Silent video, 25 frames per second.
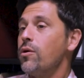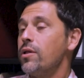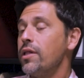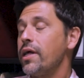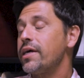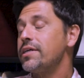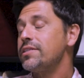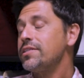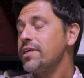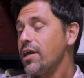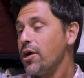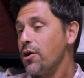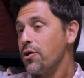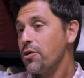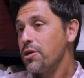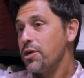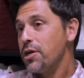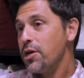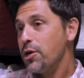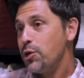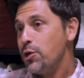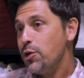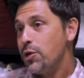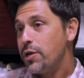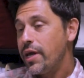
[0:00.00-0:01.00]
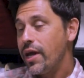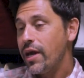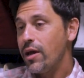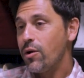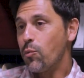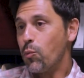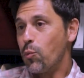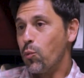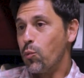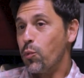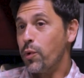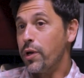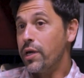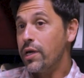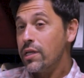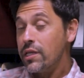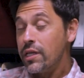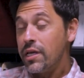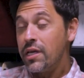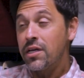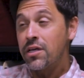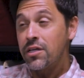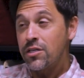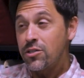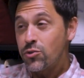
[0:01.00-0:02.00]
Well, like I said earlier, you can't
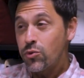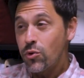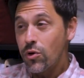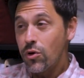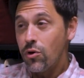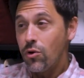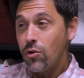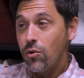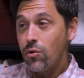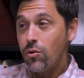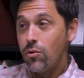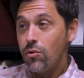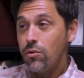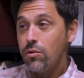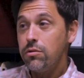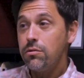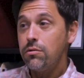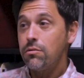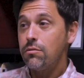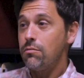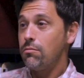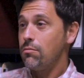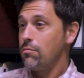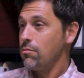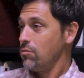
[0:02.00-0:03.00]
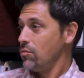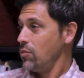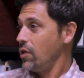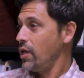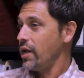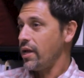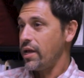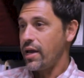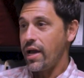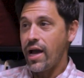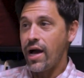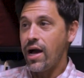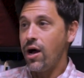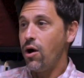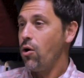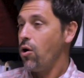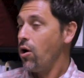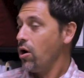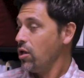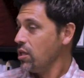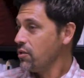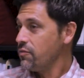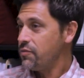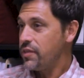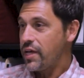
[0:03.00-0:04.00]
really control like how
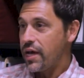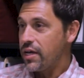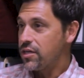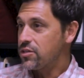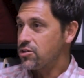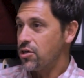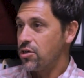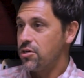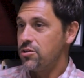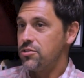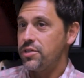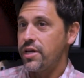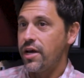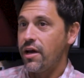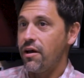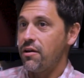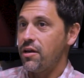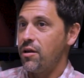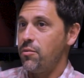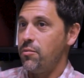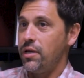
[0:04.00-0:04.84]
all of that turns out.